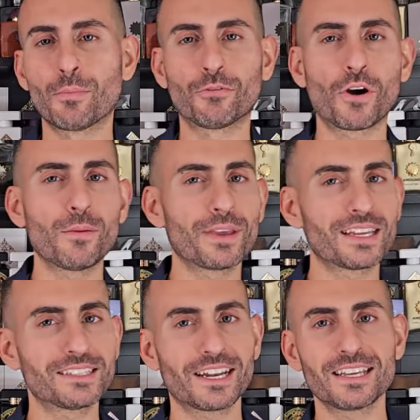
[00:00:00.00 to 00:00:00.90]
before I
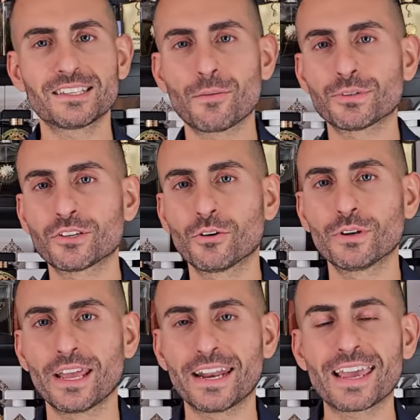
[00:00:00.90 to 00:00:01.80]
begin today's
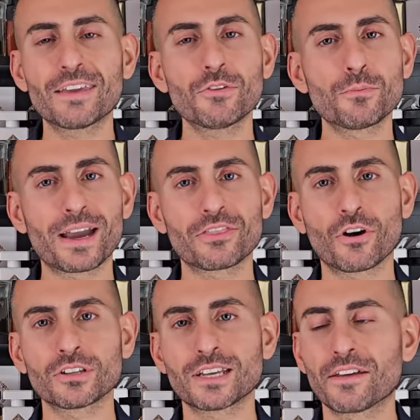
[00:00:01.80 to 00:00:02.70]
episode and I give you my
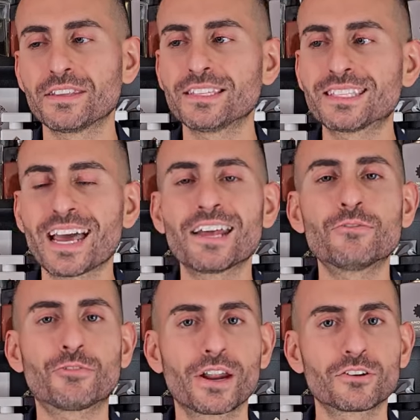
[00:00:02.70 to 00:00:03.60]
thoughts on these
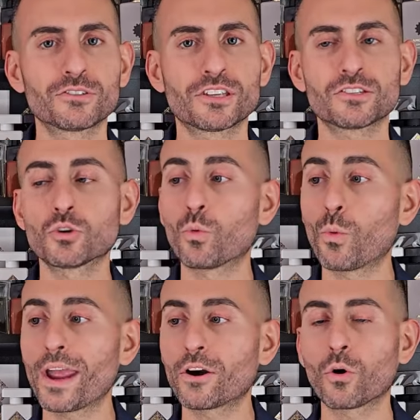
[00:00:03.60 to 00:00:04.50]
10 fragrances to
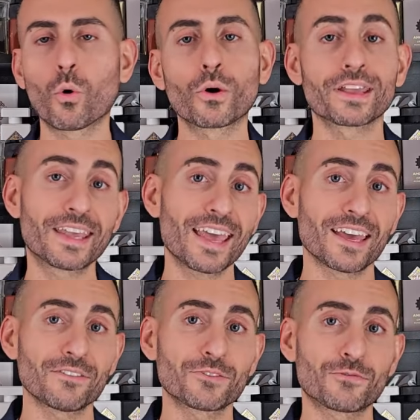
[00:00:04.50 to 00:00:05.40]
wear or
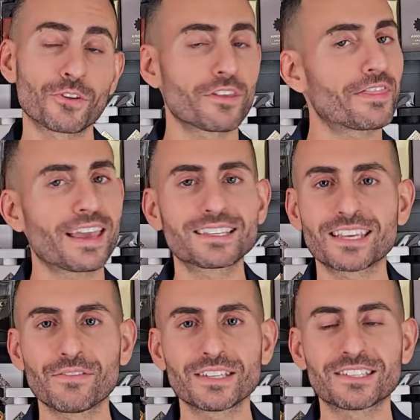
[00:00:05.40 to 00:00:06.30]
gift for the
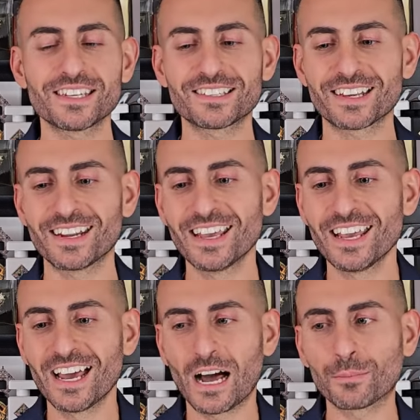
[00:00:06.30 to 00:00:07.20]
Thanksgiving season,
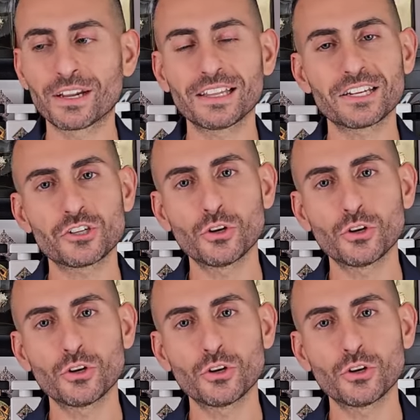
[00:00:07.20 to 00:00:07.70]
I'm gonna let